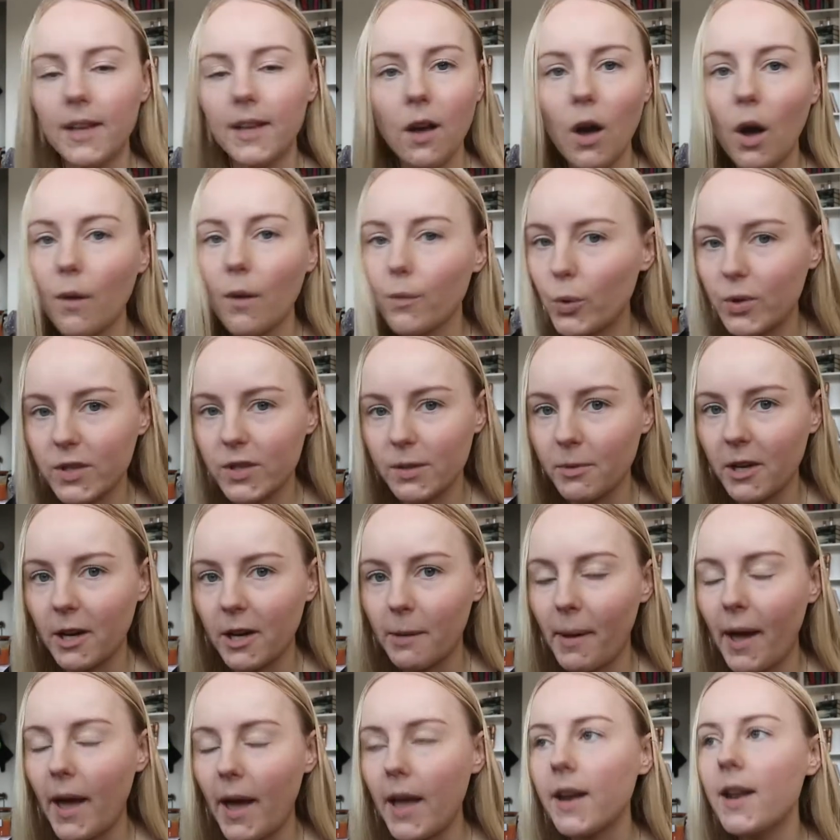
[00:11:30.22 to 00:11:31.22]
Of course I'm gonna
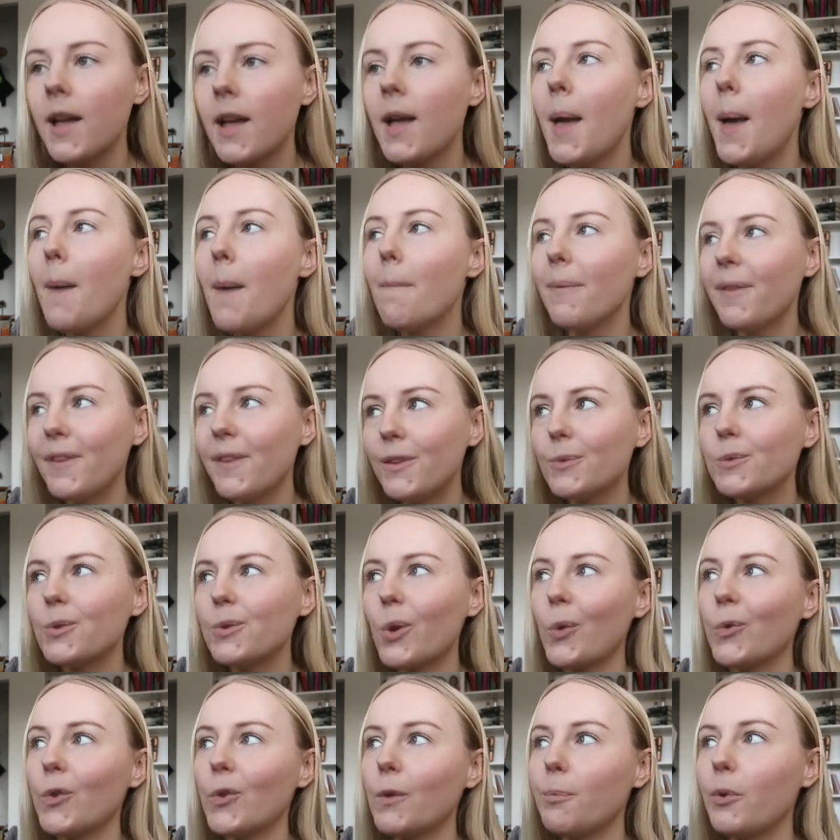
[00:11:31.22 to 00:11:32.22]
buy it. But this was
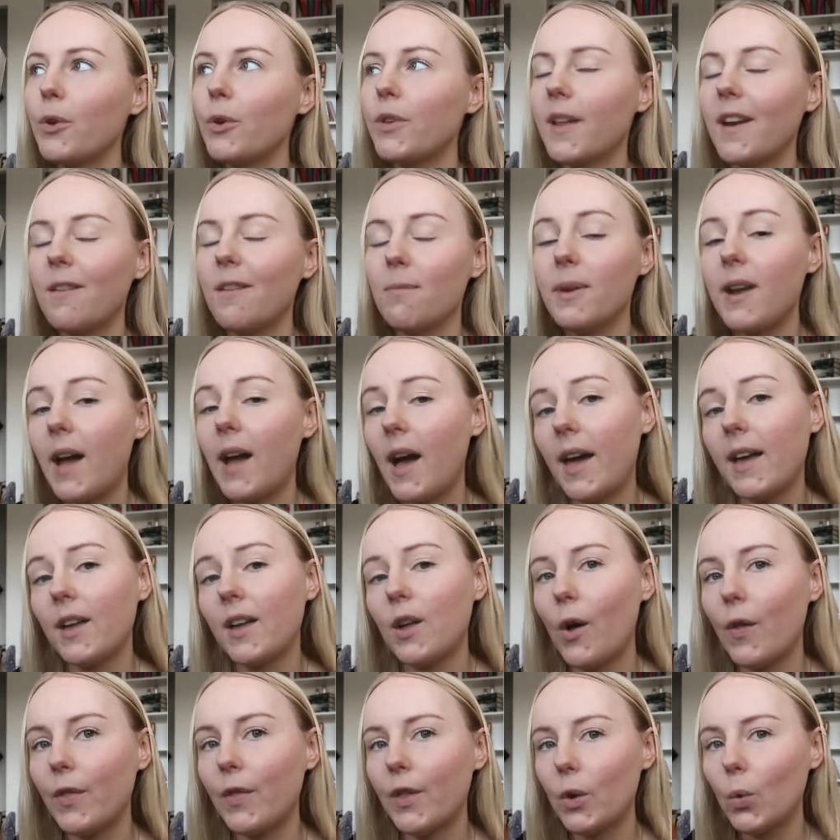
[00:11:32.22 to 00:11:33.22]
also a book that I've been eyeing
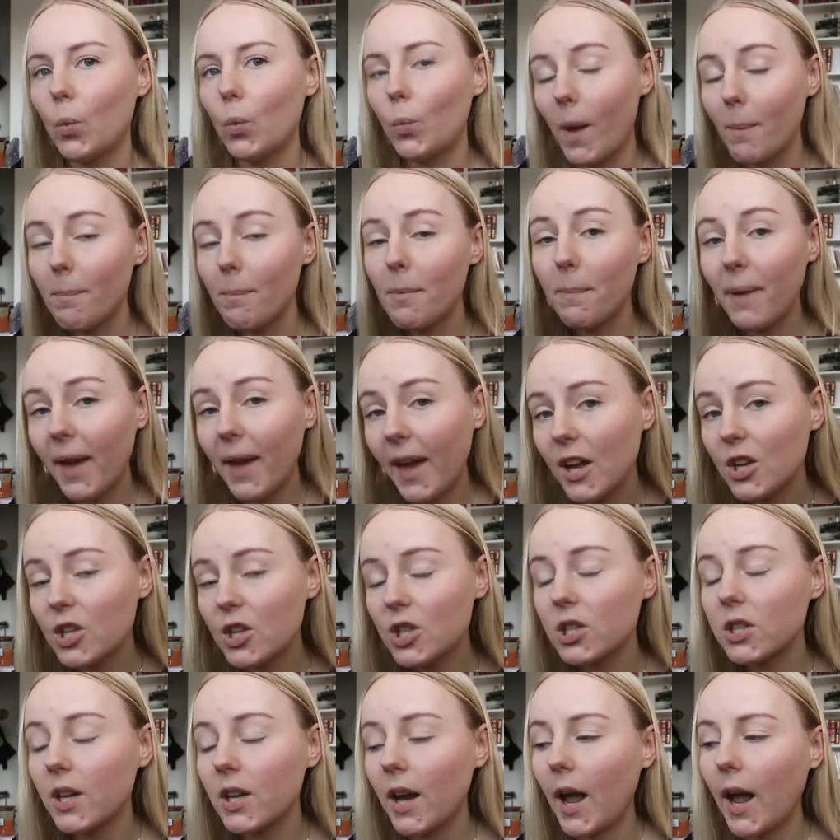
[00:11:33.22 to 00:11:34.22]
on their web
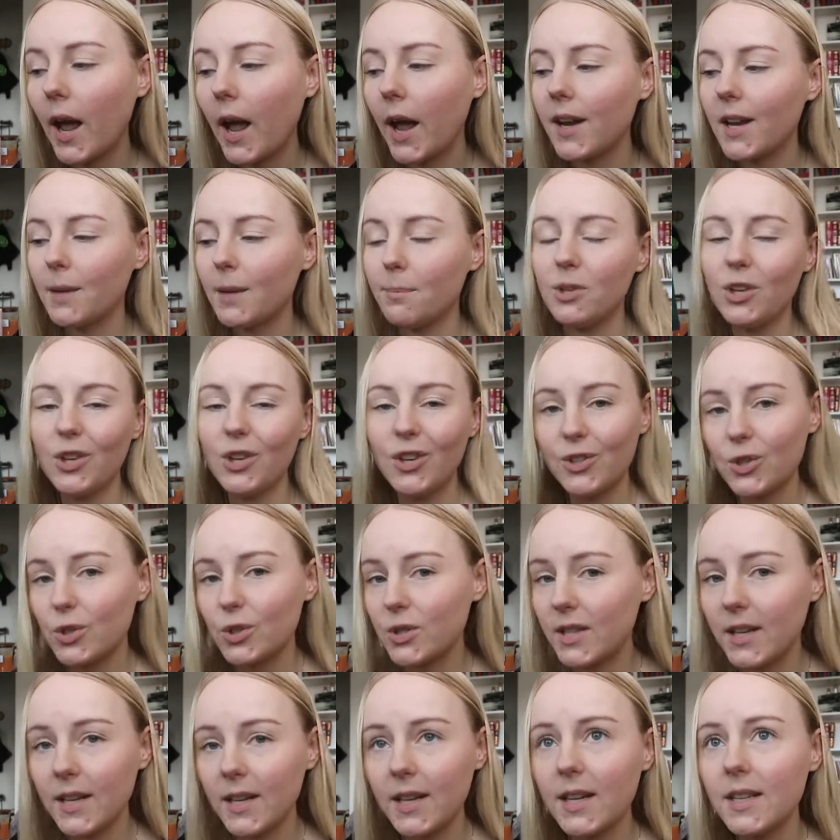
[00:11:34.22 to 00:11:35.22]
page and I've been
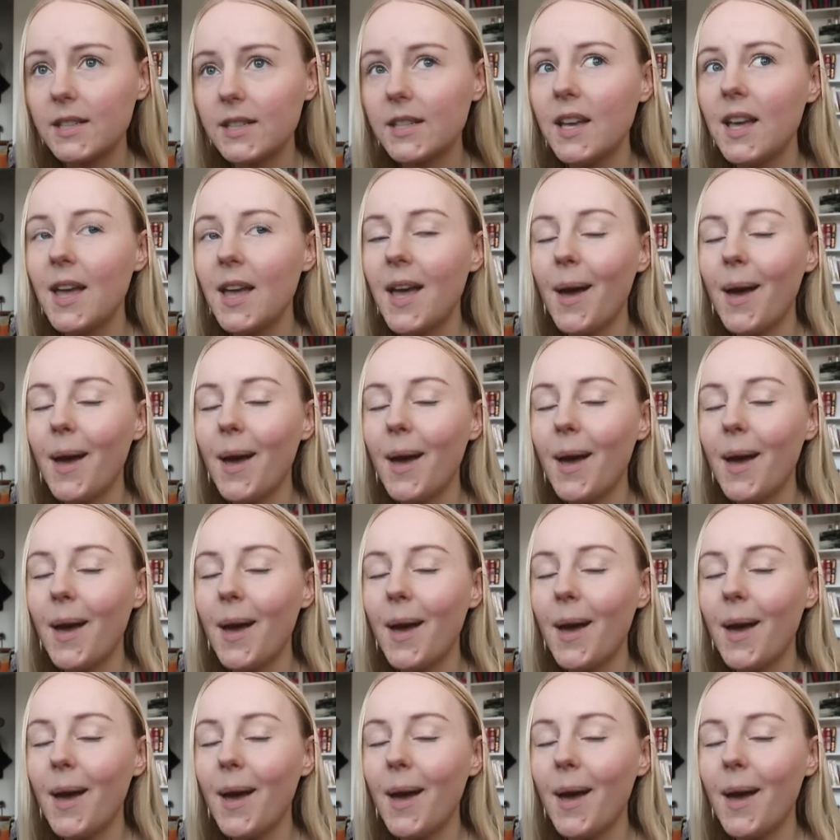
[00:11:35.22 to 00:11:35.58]
interested in it.